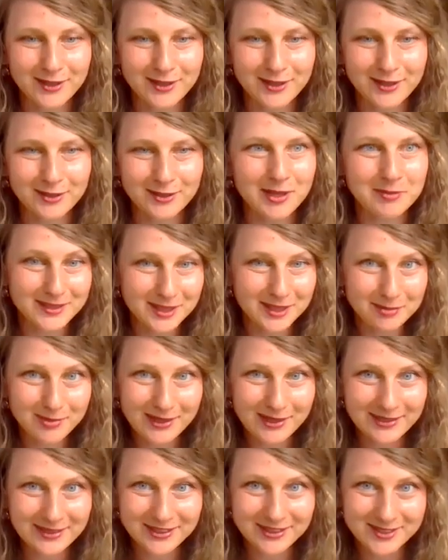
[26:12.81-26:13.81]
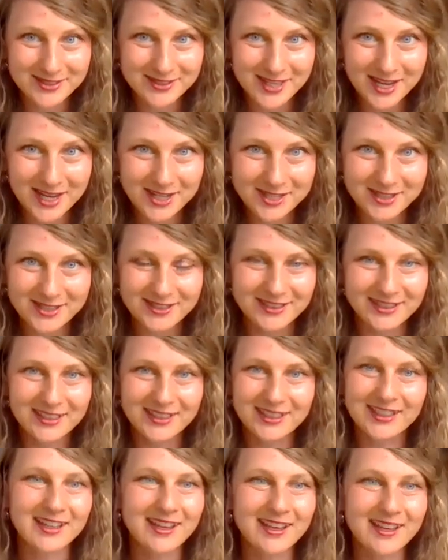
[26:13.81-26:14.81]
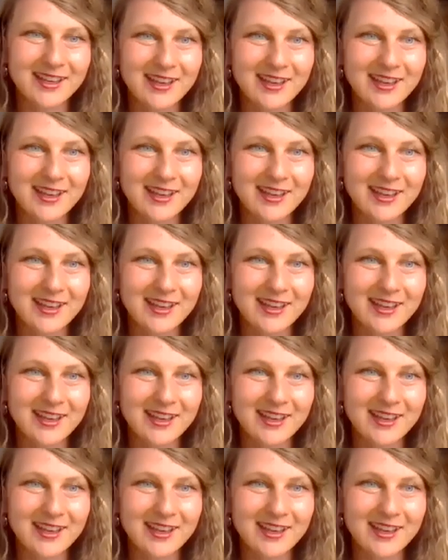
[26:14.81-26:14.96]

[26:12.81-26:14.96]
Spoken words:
and maybe skip another session